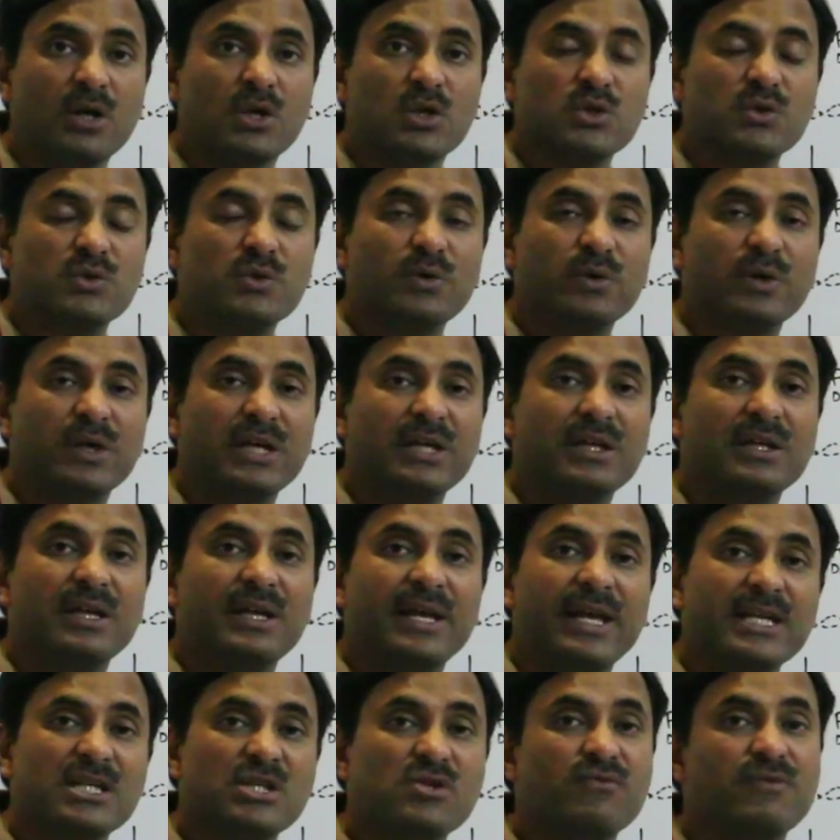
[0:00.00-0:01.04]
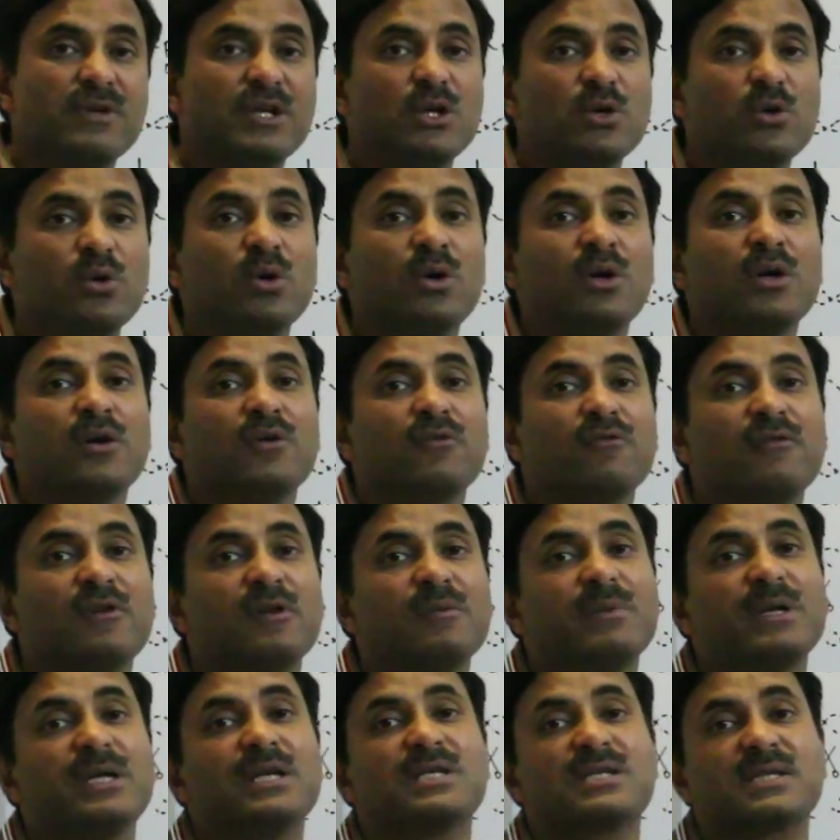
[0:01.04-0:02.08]
So in the next video, we
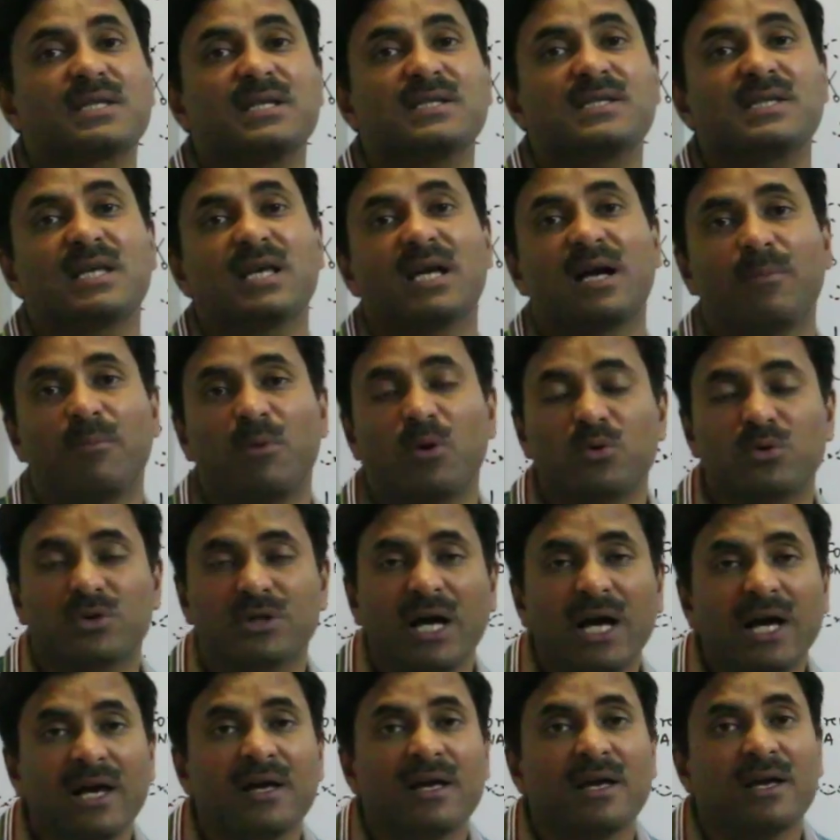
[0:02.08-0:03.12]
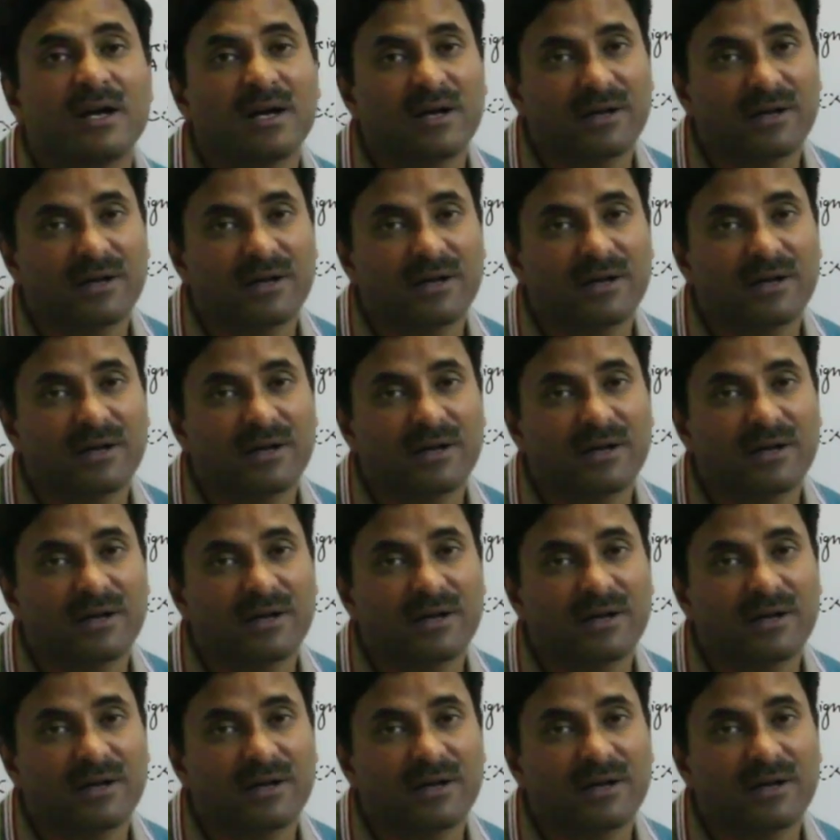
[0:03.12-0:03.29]
will be discussing about the